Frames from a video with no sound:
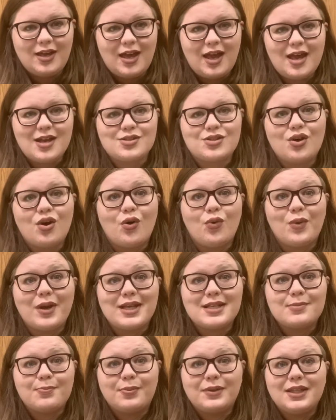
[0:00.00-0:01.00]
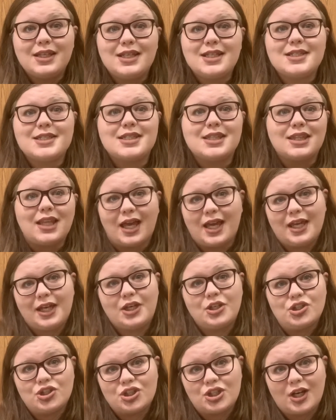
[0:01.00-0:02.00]
As always, please like,
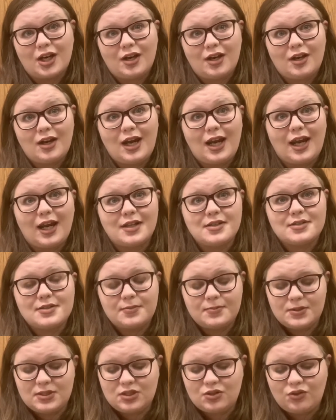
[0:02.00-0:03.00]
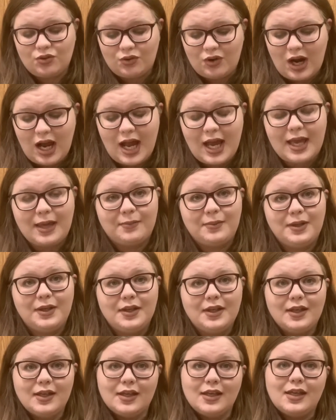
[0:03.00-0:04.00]
share, and subscribe.
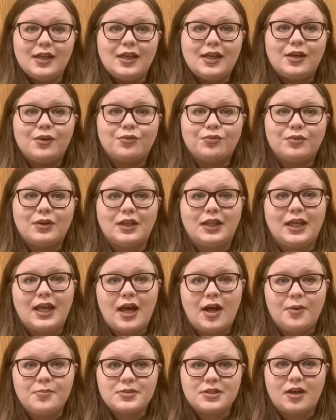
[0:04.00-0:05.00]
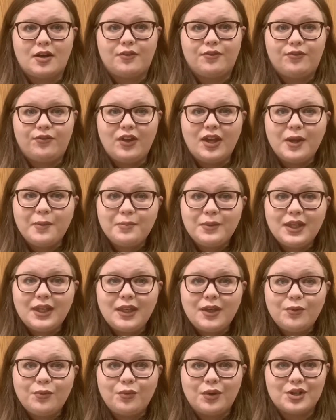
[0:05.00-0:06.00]
It really helps our
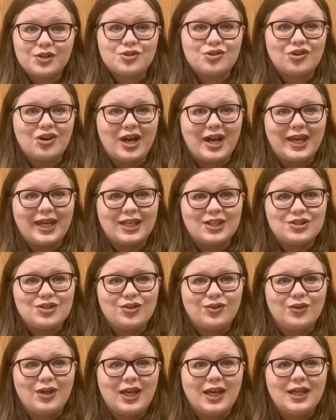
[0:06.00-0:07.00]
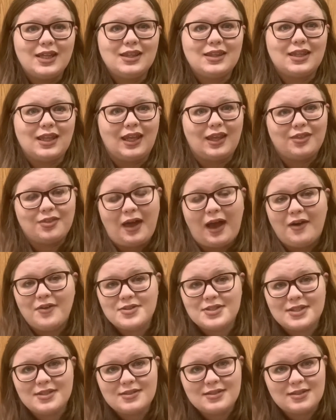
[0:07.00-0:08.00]
family. We're trying to hit the
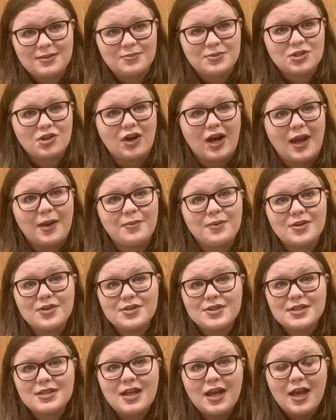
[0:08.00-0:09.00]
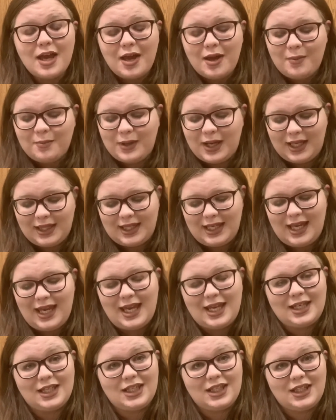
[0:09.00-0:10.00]
1,000 subscribers by the
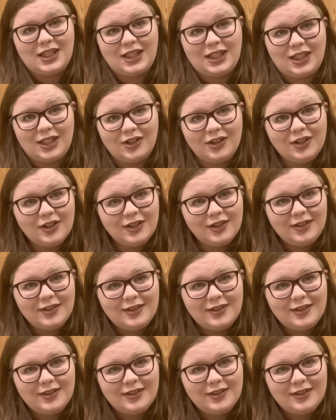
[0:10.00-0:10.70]
end of the year.